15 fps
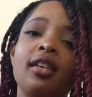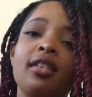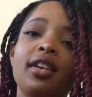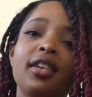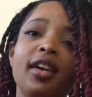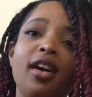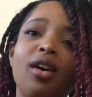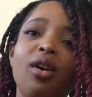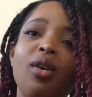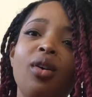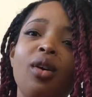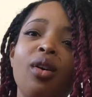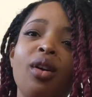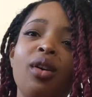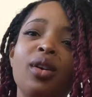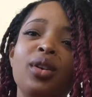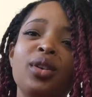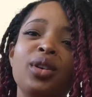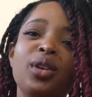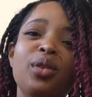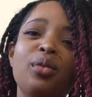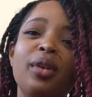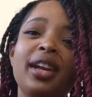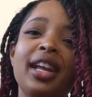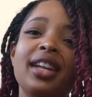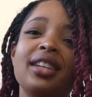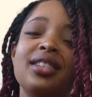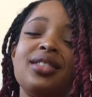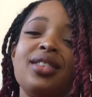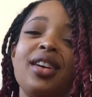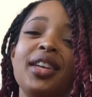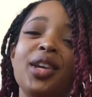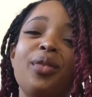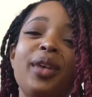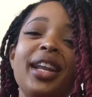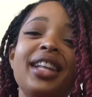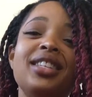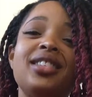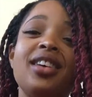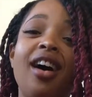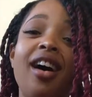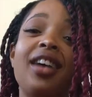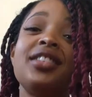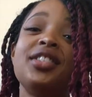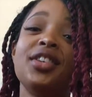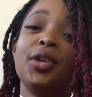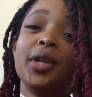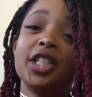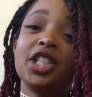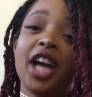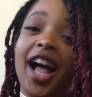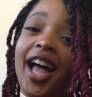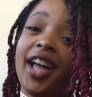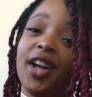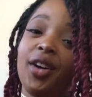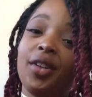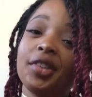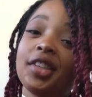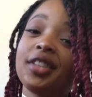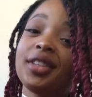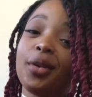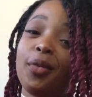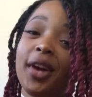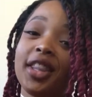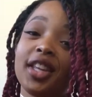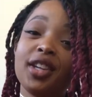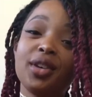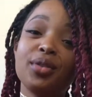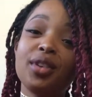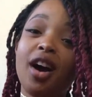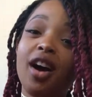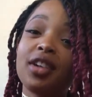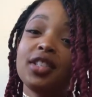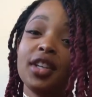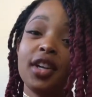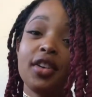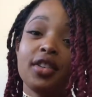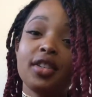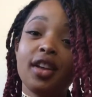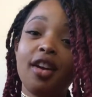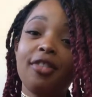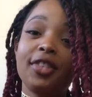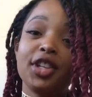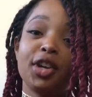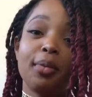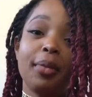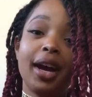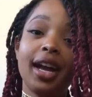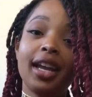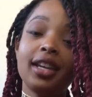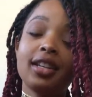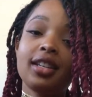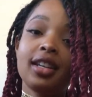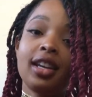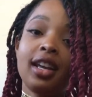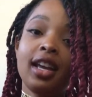You wouldn't talk to a child the way that you talk to yourself in your mind.